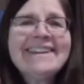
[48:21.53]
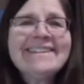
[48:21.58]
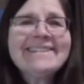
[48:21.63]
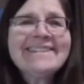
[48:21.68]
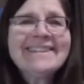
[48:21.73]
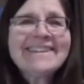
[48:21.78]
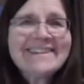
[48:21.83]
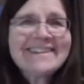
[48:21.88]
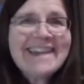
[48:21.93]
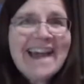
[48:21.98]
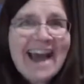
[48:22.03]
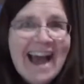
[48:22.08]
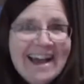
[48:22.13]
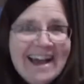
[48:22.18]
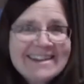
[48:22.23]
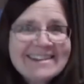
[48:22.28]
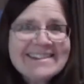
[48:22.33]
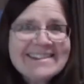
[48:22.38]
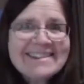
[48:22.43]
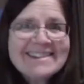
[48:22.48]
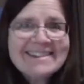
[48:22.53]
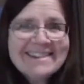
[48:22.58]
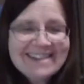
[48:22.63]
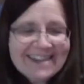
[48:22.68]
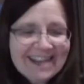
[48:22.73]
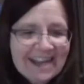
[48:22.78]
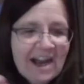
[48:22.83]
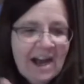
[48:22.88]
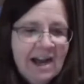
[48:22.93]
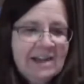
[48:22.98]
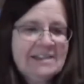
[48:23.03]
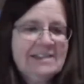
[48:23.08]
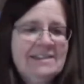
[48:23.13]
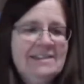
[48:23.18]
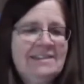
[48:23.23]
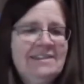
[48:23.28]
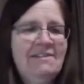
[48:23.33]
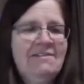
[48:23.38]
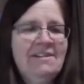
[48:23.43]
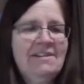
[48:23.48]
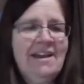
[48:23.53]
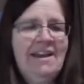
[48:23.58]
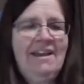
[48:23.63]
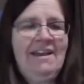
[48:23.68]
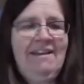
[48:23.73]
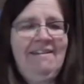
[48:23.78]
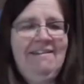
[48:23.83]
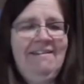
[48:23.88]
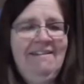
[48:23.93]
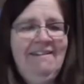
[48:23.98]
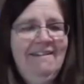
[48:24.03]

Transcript: It's a dachshund, Gus. Okay.